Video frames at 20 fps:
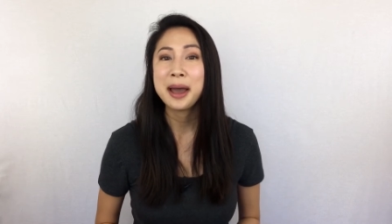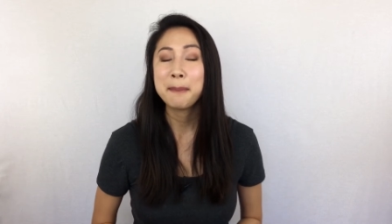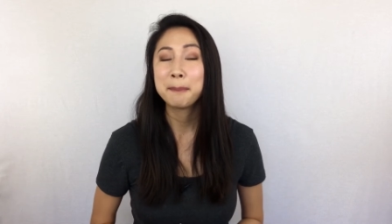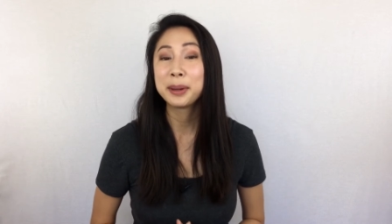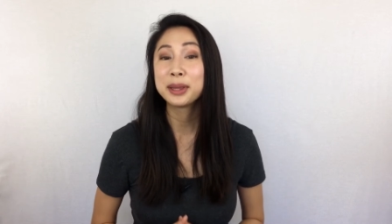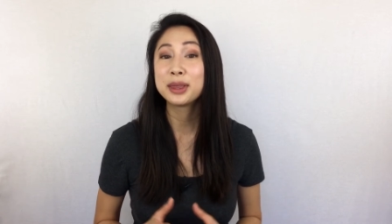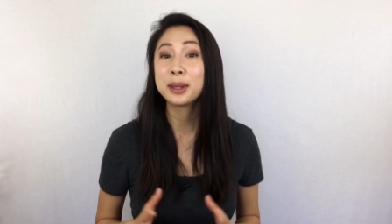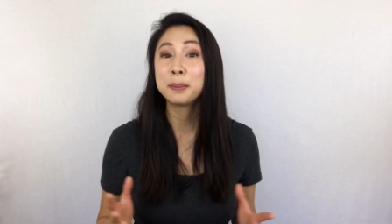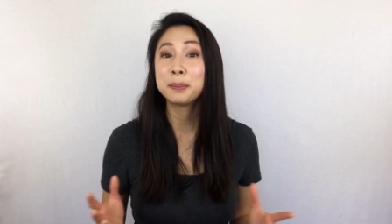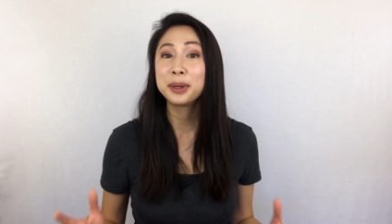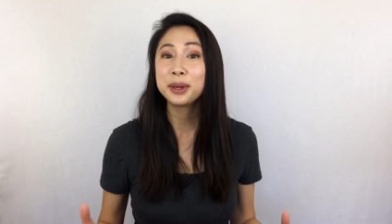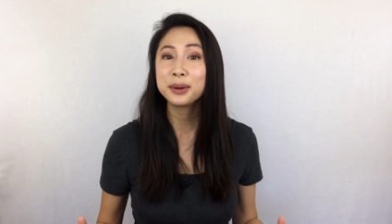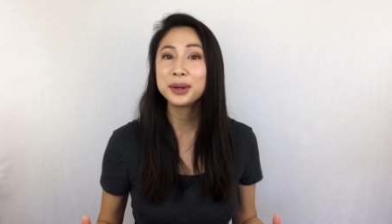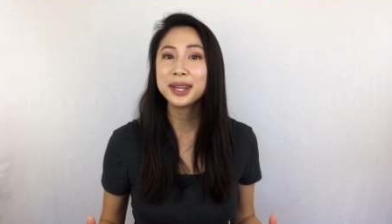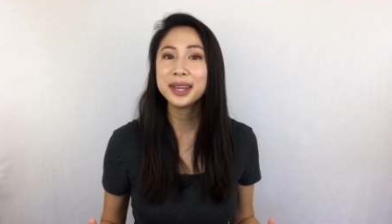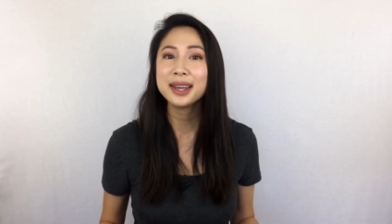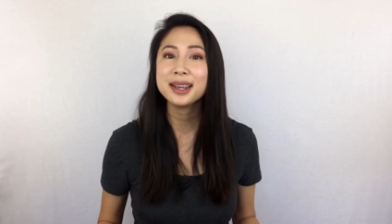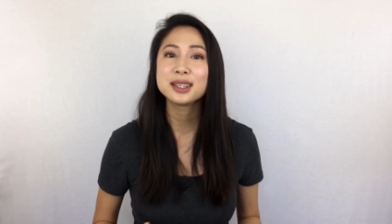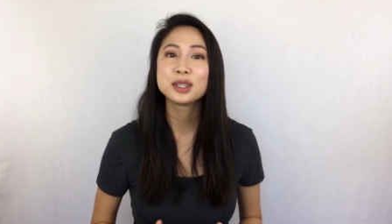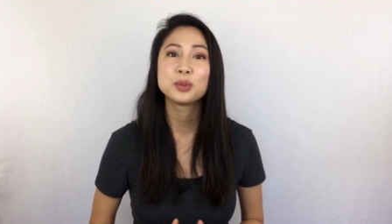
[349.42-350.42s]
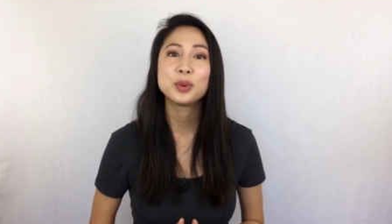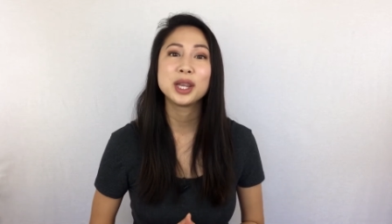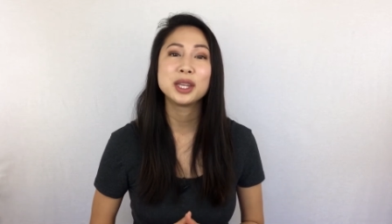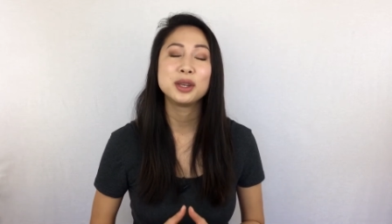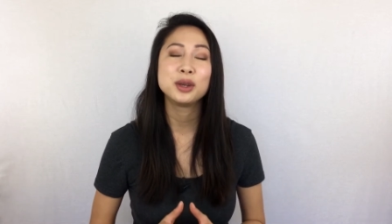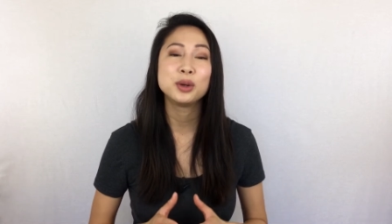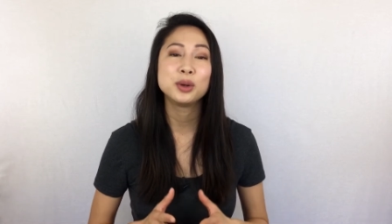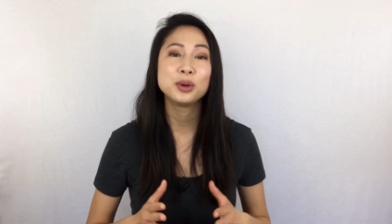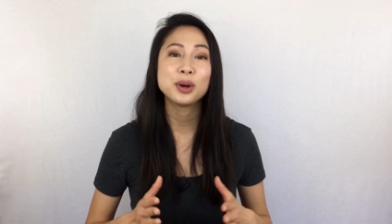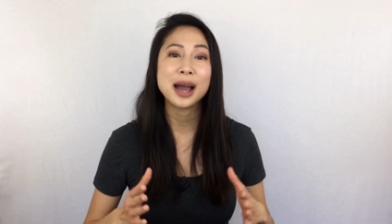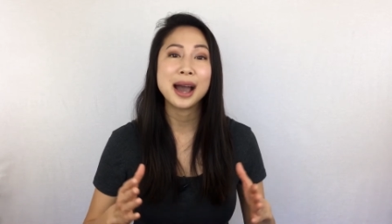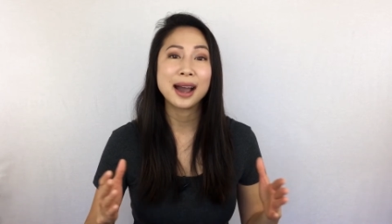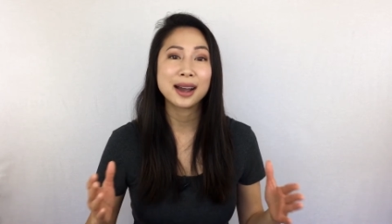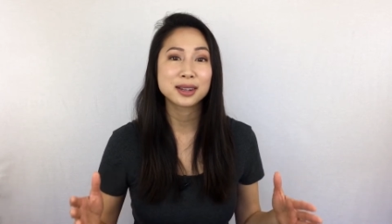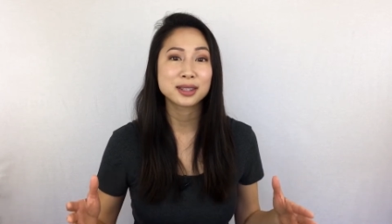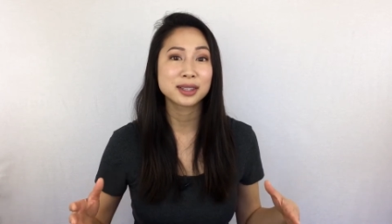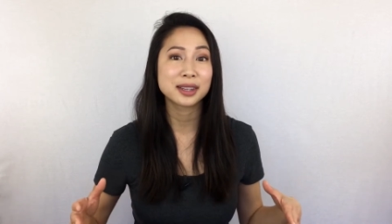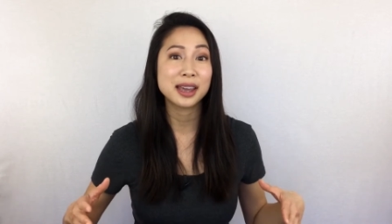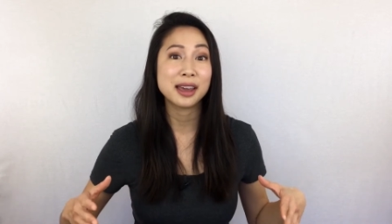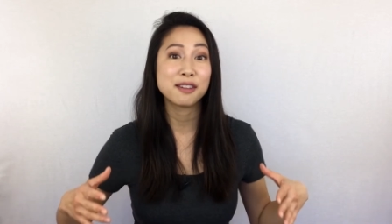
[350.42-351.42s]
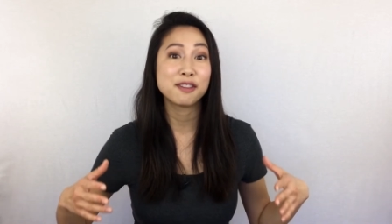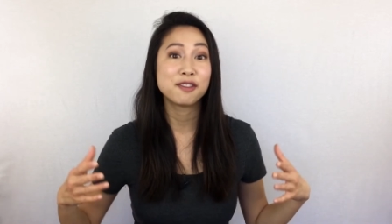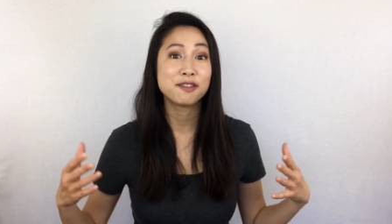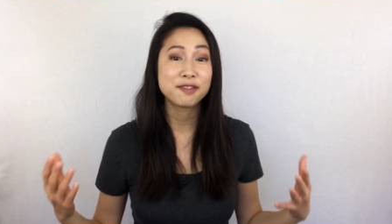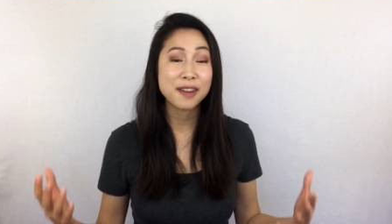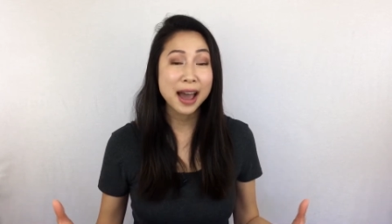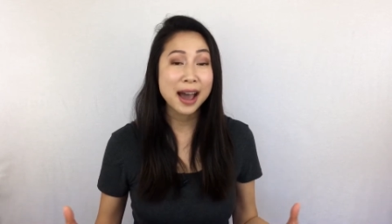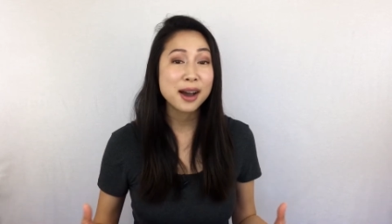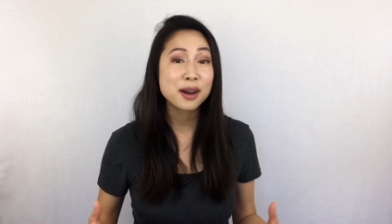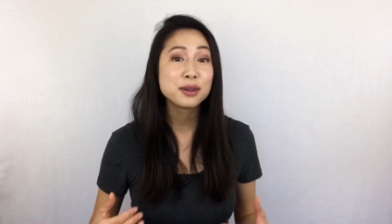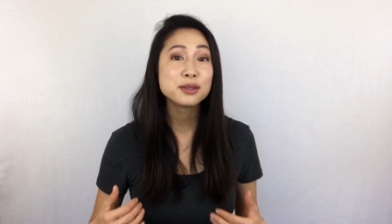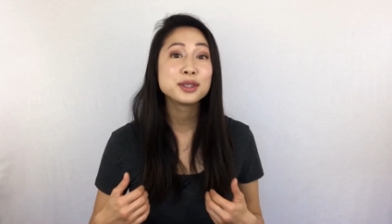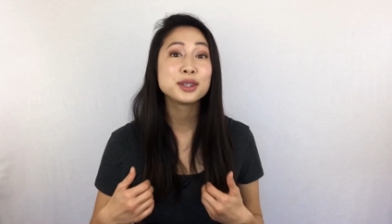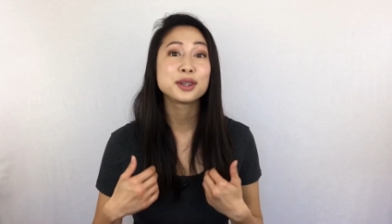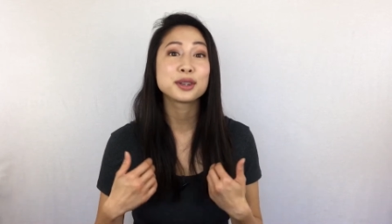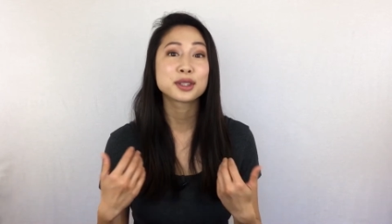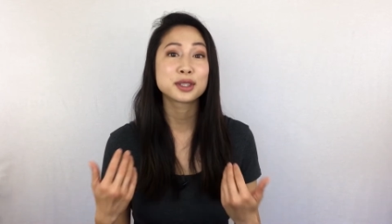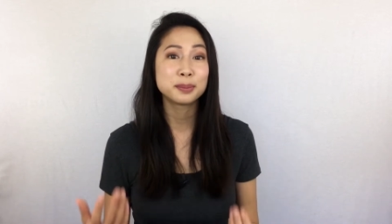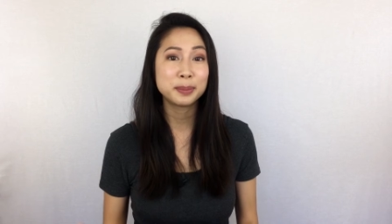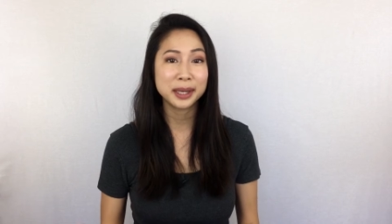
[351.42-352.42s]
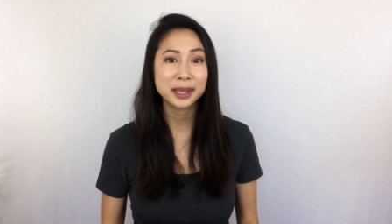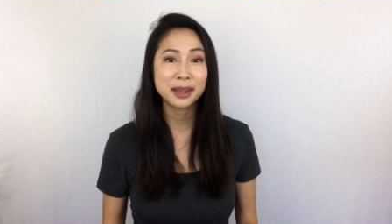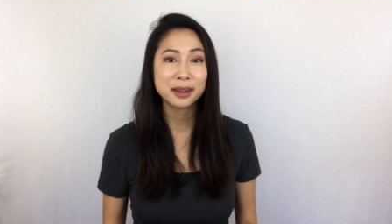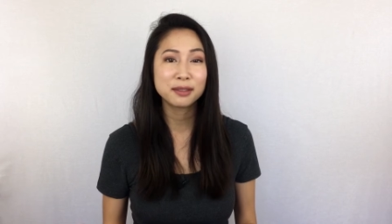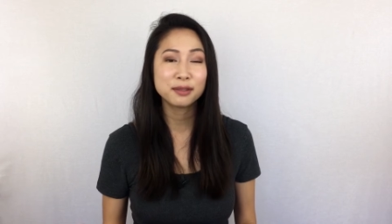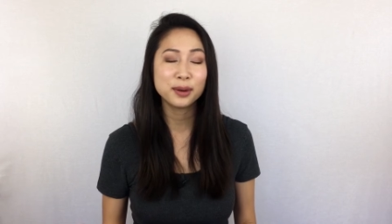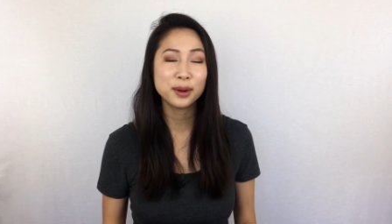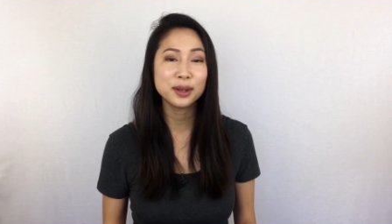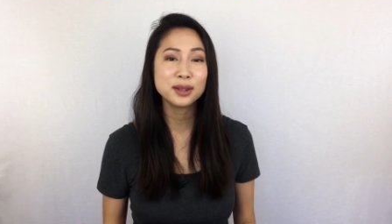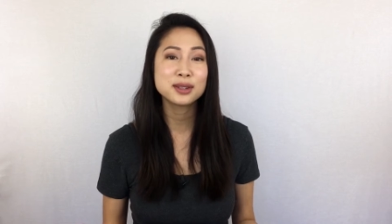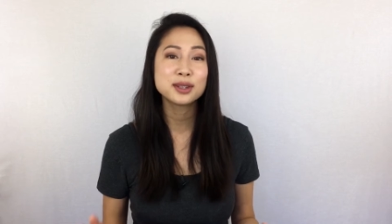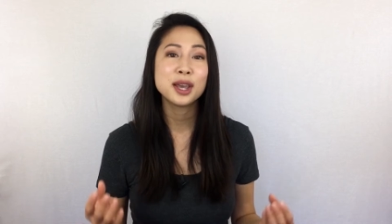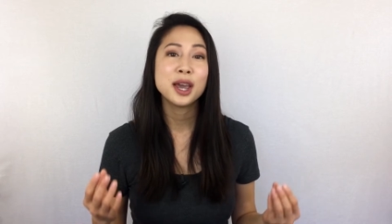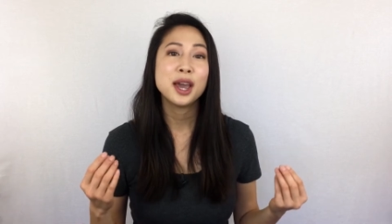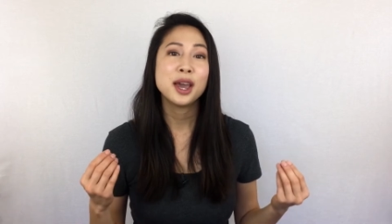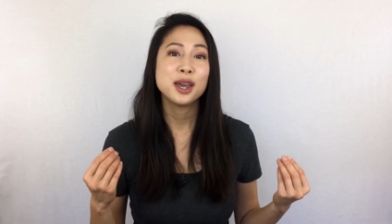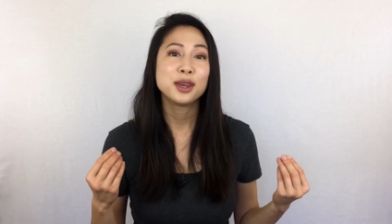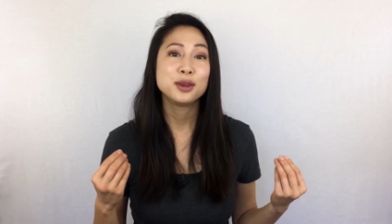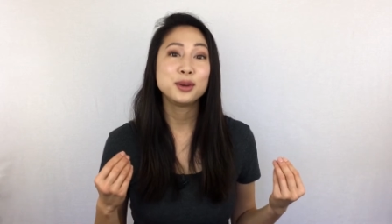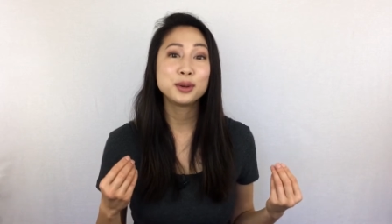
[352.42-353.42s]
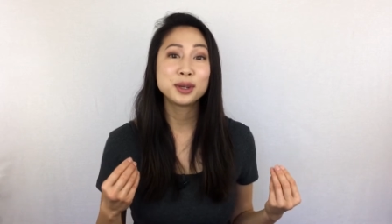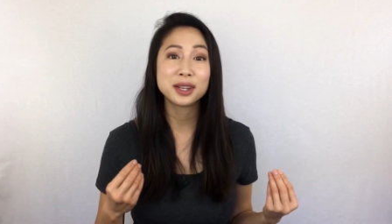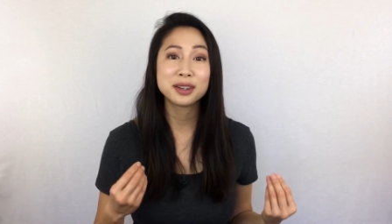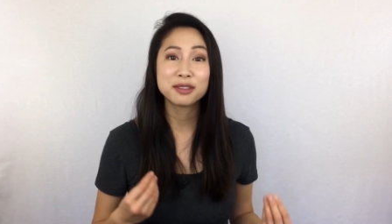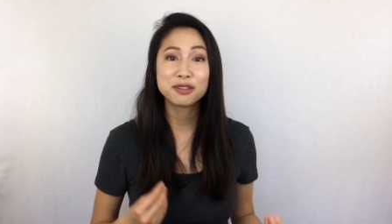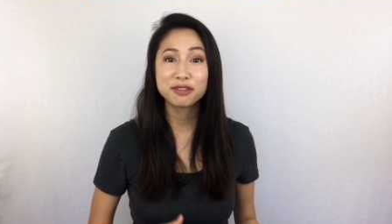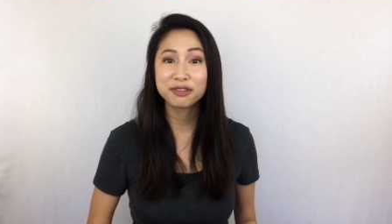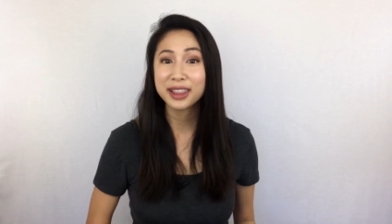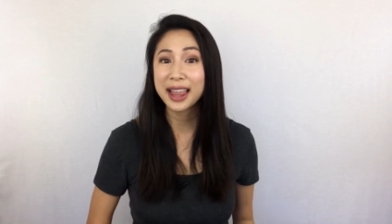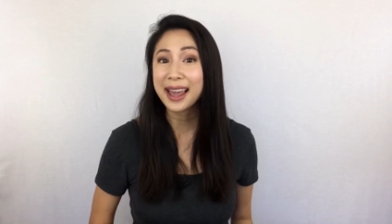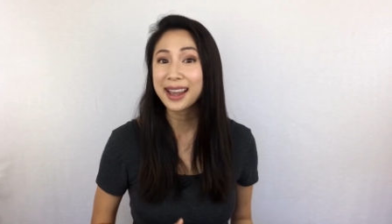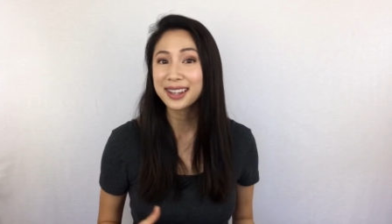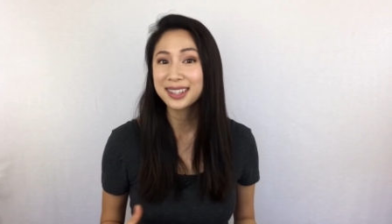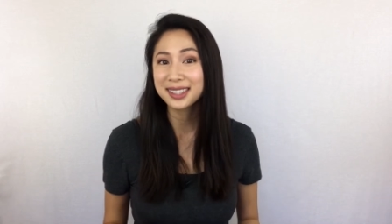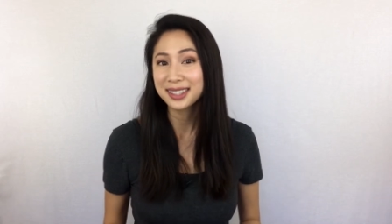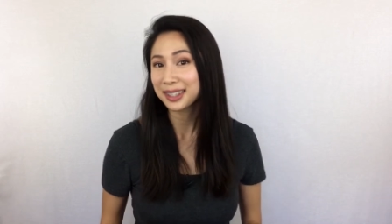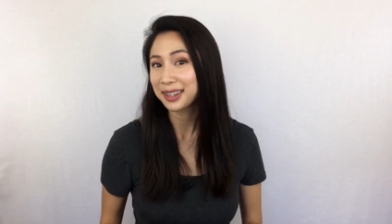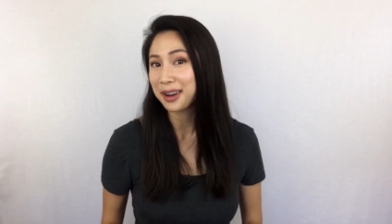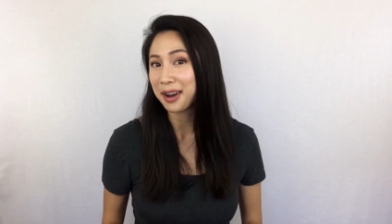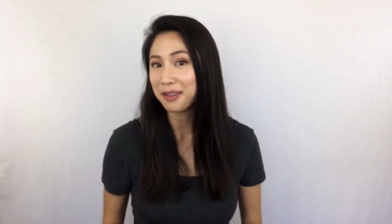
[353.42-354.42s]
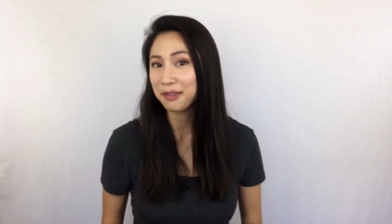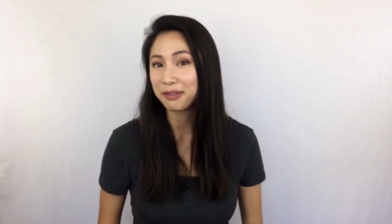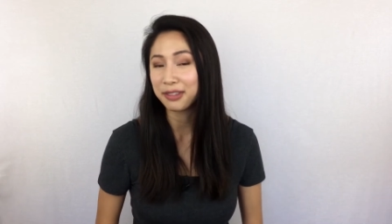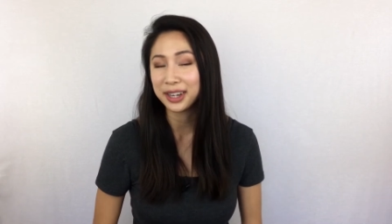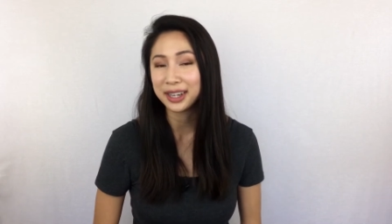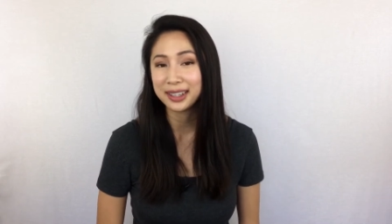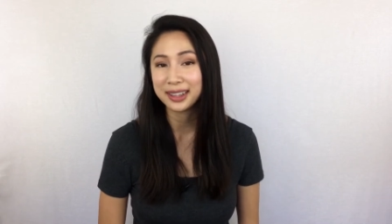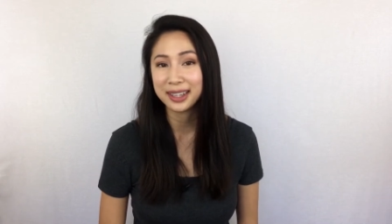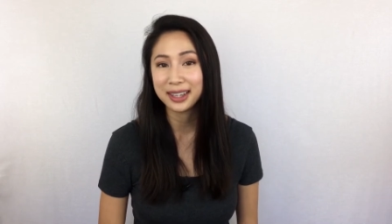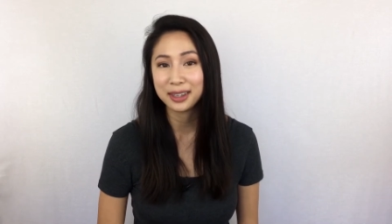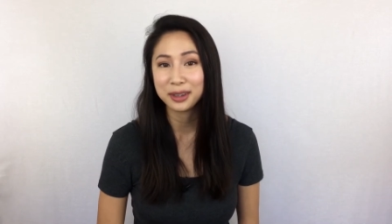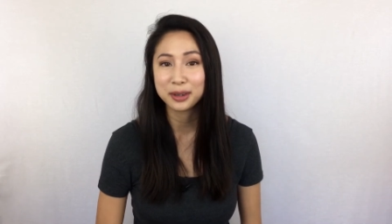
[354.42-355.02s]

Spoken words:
But the beauty is when you actually have found your speaking voice, you can flex confidently.